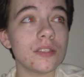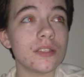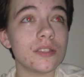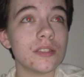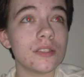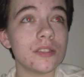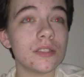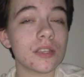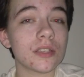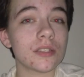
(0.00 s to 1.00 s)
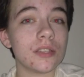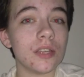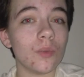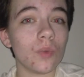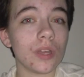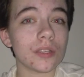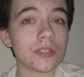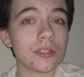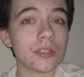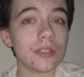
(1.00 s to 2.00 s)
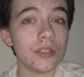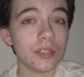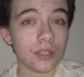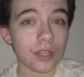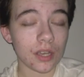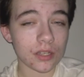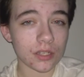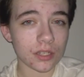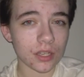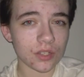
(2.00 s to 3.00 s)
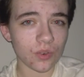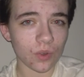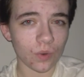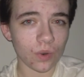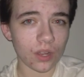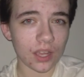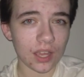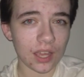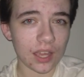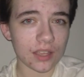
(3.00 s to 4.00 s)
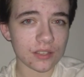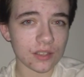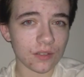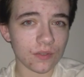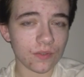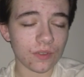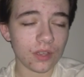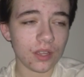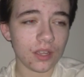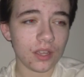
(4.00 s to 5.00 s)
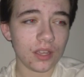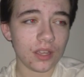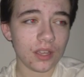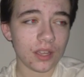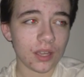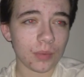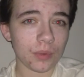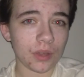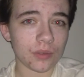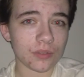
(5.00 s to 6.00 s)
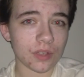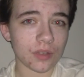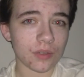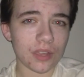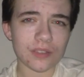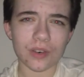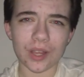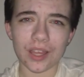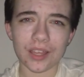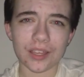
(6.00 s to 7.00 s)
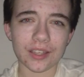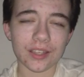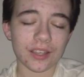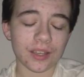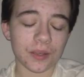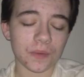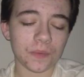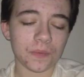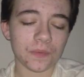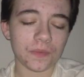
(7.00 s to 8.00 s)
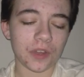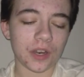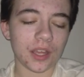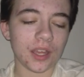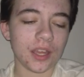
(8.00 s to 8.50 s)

16 weeks on testosterone as of a couple hours ago, yesterday, Friday.